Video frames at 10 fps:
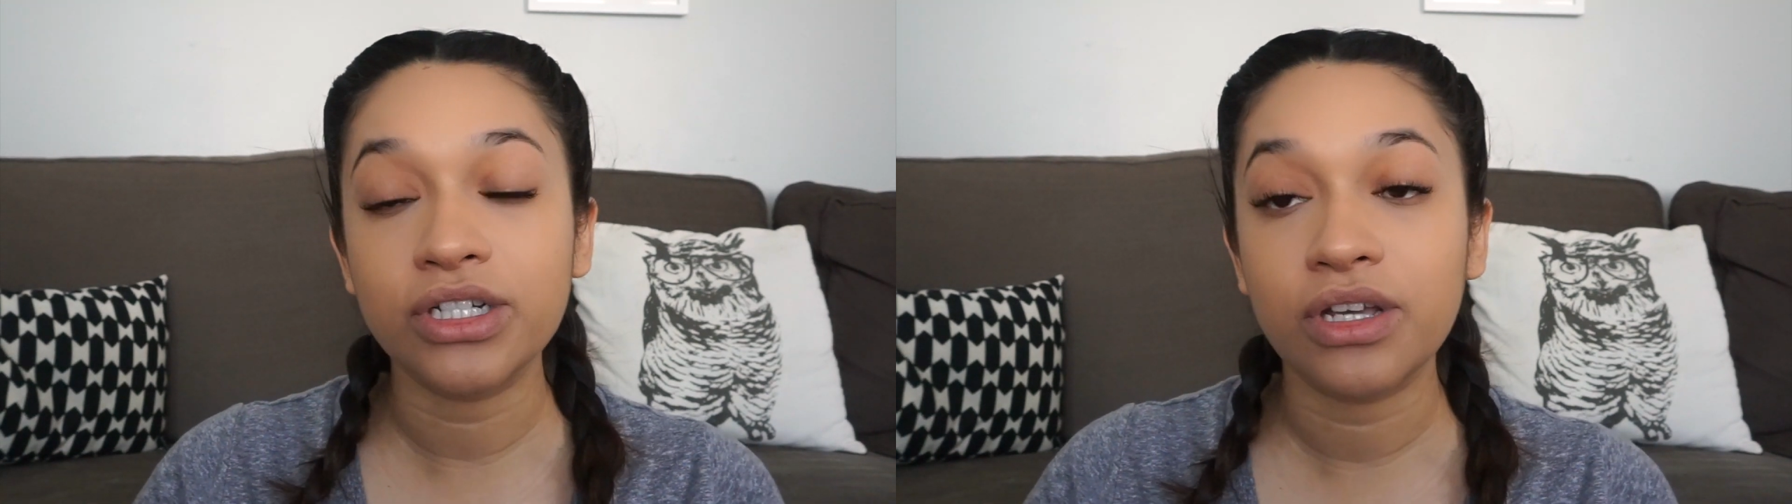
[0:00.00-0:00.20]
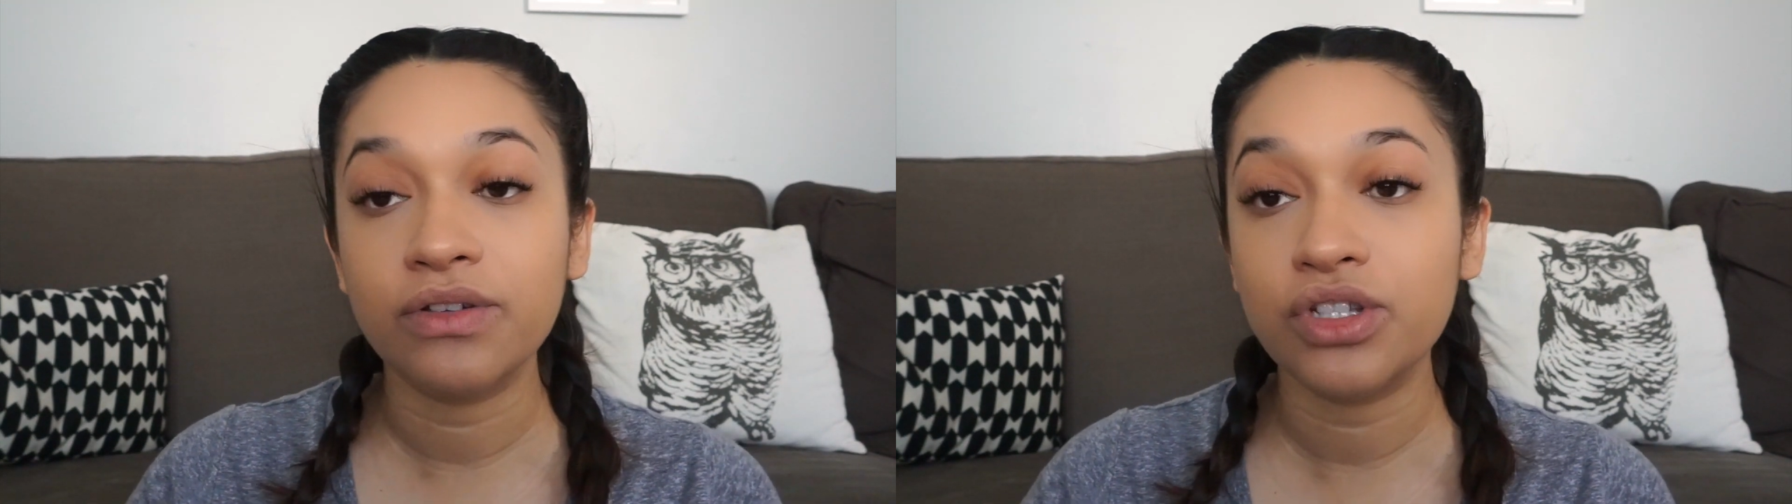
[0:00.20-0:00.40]

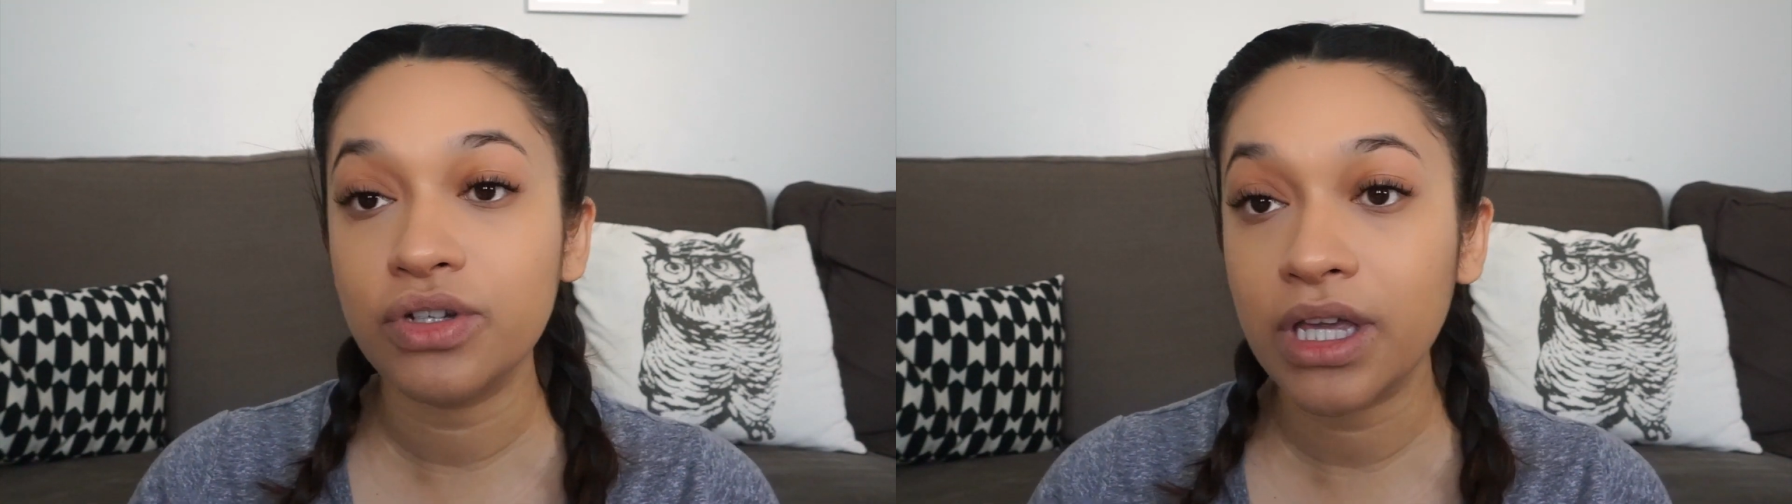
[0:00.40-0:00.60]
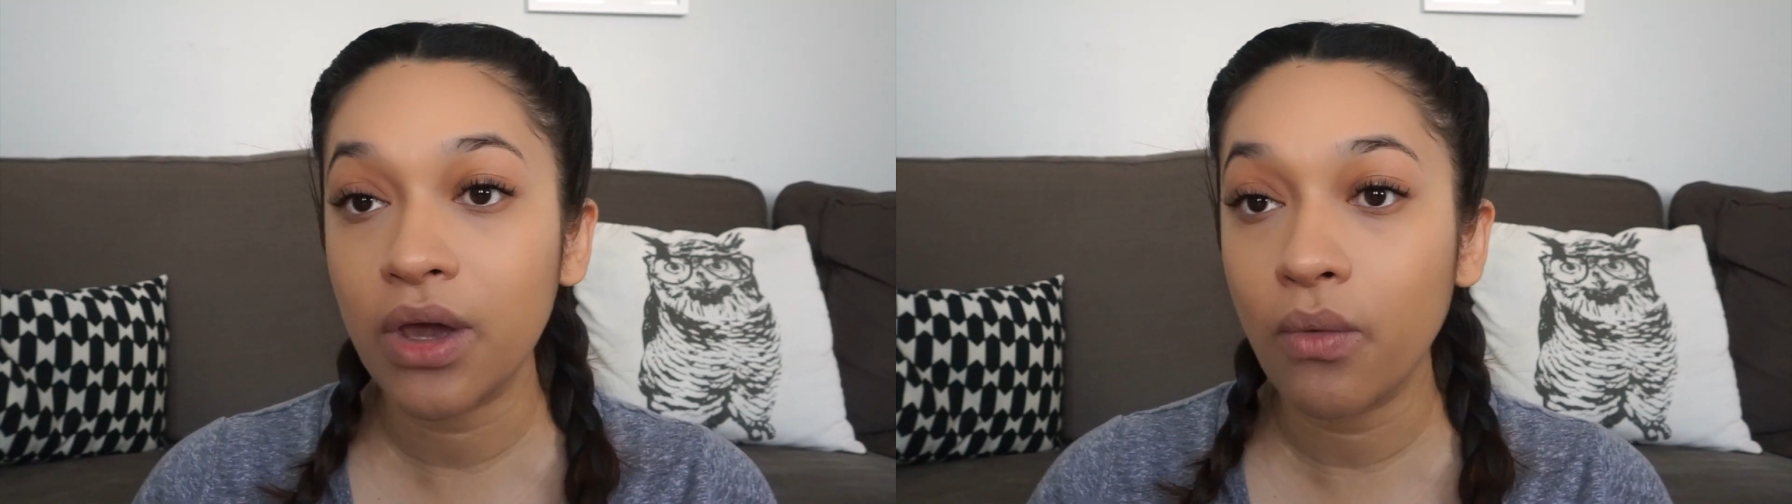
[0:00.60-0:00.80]
so I was
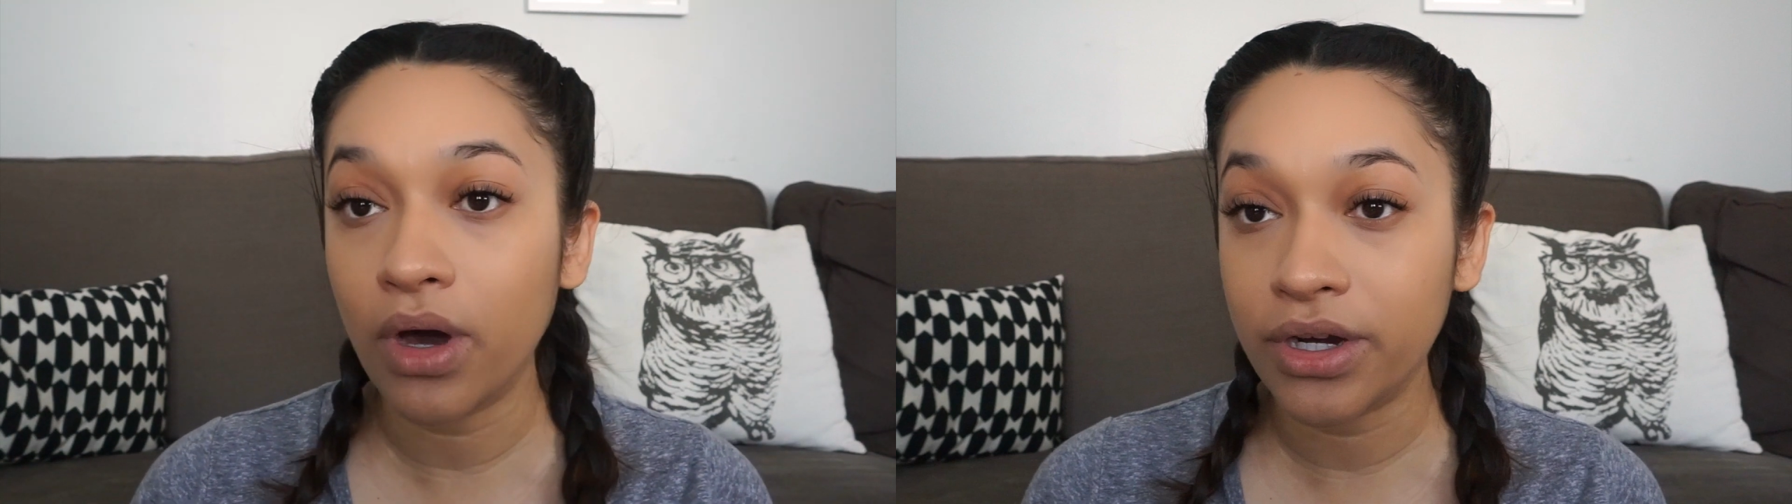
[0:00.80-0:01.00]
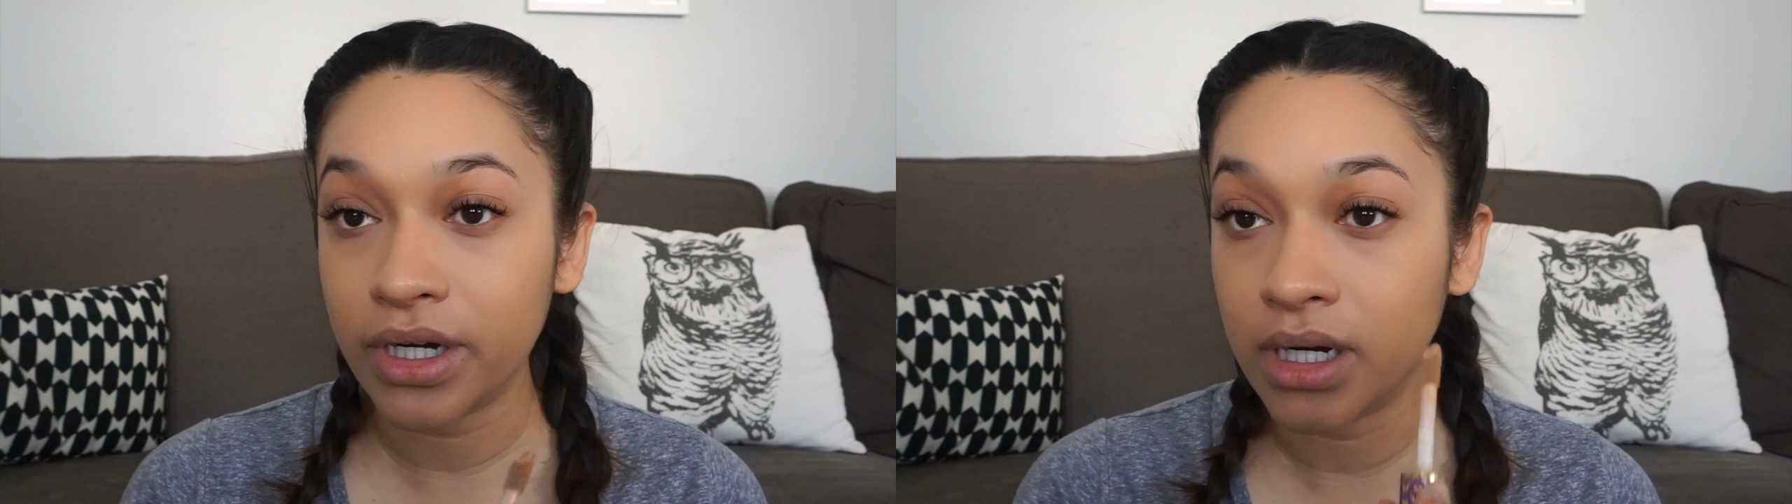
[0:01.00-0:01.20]
drinking
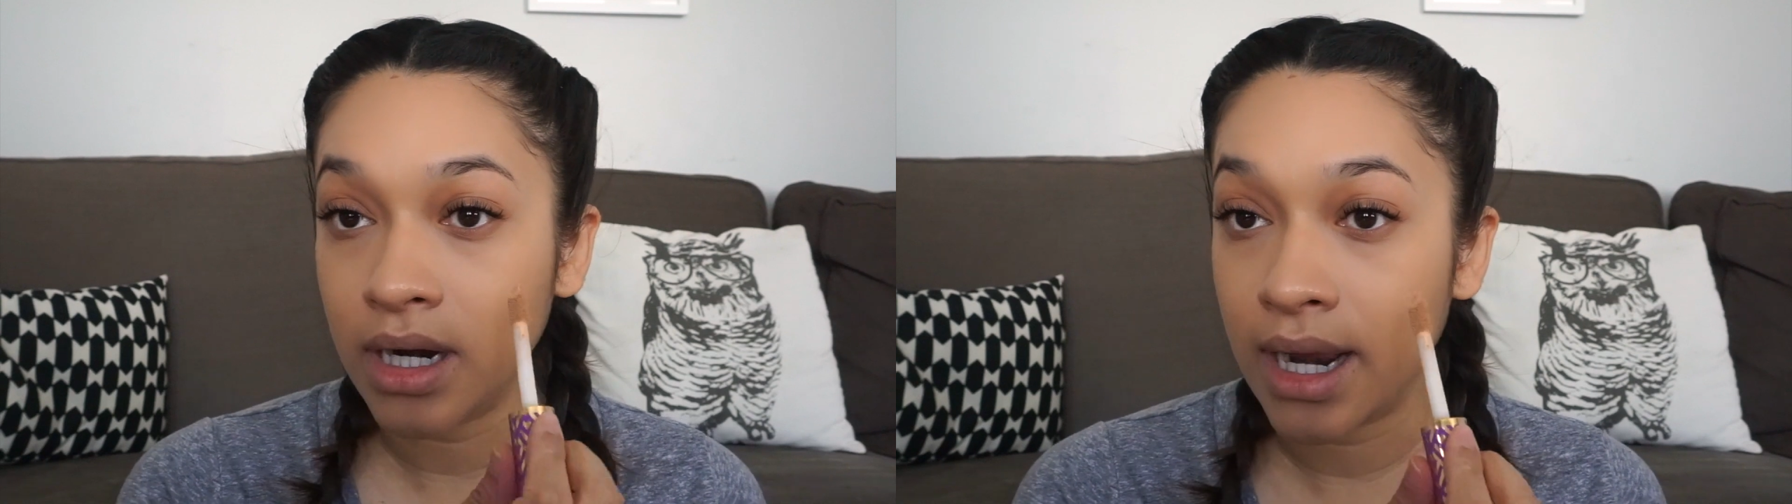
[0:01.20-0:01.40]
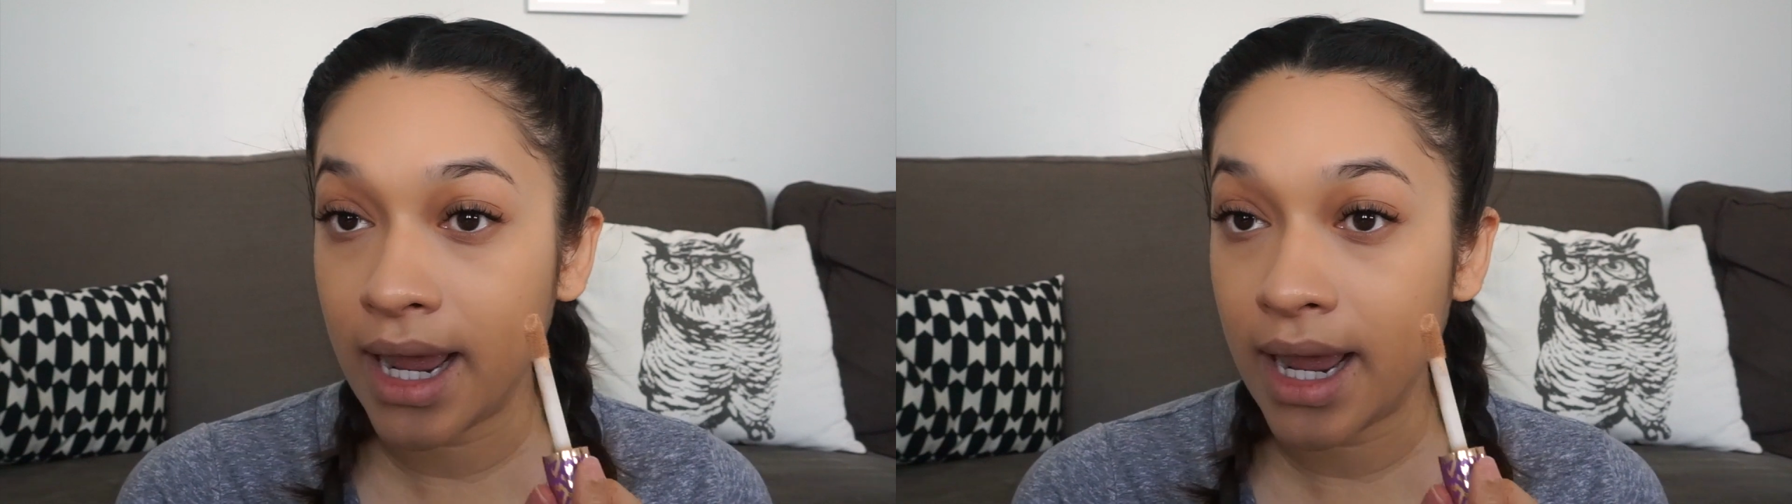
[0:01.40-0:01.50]
water.